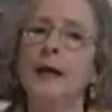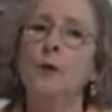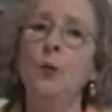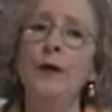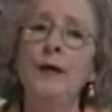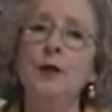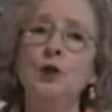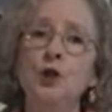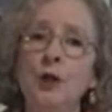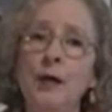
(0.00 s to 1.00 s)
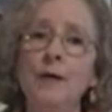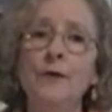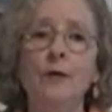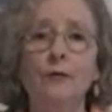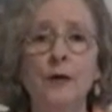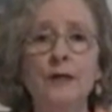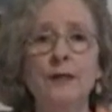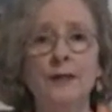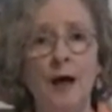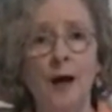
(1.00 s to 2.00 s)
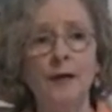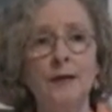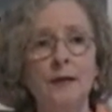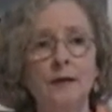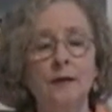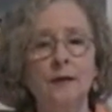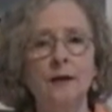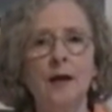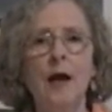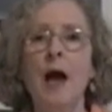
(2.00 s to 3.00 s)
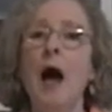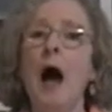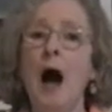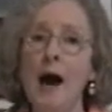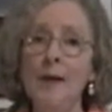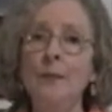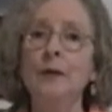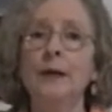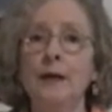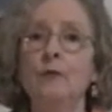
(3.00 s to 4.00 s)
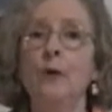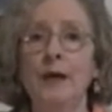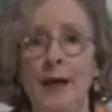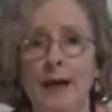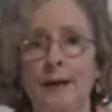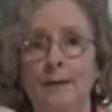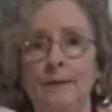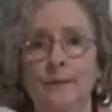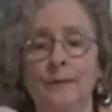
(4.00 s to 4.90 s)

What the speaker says: Can we achieve a free society? I believe we can.